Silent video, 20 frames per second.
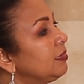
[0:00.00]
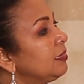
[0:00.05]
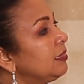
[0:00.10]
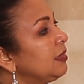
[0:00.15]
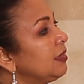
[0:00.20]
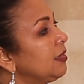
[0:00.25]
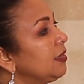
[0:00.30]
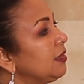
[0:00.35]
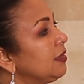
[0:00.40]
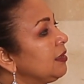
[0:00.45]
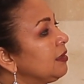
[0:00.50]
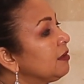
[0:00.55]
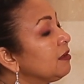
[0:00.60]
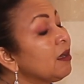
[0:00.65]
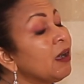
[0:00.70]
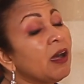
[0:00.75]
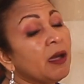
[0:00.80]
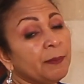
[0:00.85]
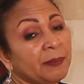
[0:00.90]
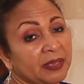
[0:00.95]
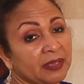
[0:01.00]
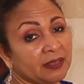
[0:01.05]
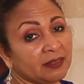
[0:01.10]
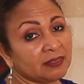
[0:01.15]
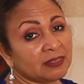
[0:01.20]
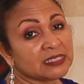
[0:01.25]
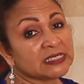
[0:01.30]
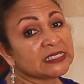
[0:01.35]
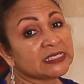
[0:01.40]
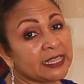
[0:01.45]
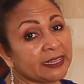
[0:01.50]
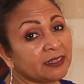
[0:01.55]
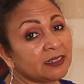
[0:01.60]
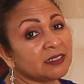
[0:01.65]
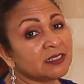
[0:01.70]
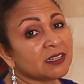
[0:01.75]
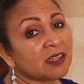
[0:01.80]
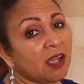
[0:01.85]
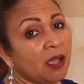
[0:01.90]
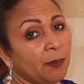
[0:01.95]
the coming, the
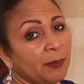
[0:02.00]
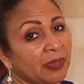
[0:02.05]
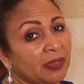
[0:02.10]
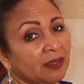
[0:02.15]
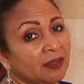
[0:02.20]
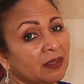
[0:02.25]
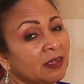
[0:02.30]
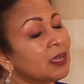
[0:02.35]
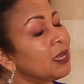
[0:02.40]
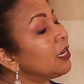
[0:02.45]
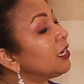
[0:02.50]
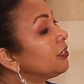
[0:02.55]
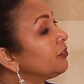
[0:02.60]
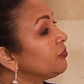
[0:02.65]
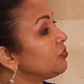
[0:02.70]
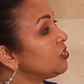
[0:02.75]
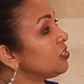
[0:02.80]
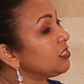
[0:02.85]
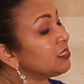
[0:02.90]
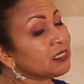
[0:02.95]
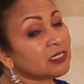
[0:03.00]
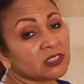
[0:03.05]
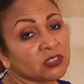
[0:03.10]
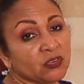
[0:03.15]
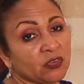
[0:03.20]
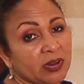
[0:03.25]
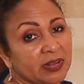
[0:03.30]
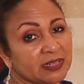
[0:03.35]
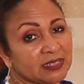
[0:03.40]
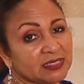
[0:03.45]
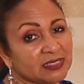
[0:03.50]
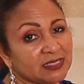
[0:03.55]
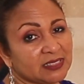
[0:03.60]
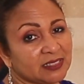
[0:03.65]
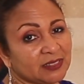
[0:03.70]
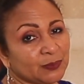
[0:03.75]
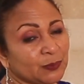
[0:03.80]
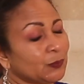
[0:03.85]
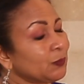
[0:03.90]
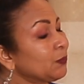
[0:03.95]
second coming of Jesus Christ.